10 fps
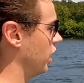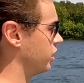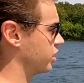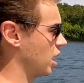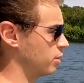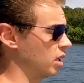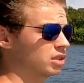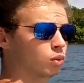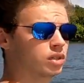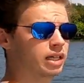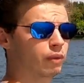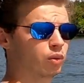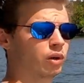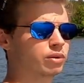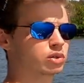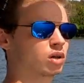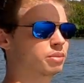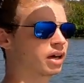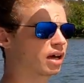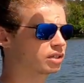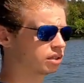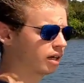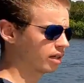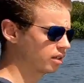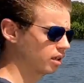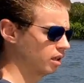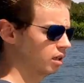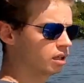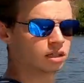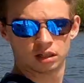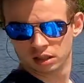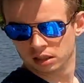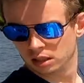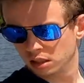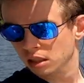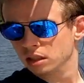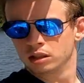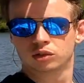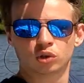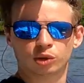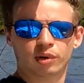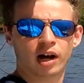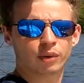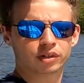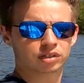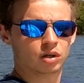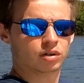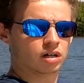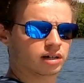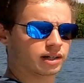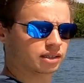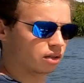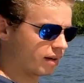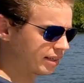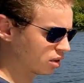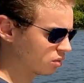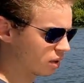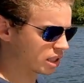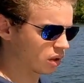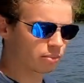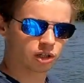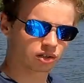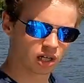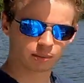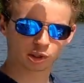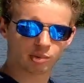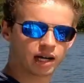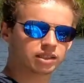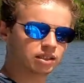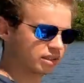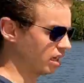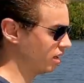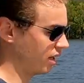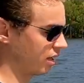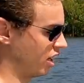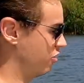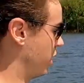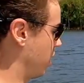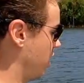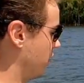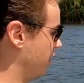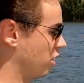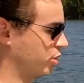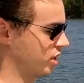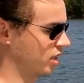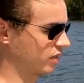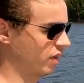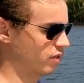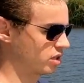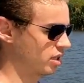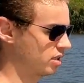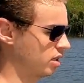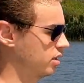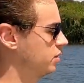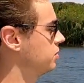I just came across it one day when we were swimming, actually. I trolling by with the sonar, and I said, oh, that's a good one. So I marked a couple spots in this area, and they've been very productive ever since.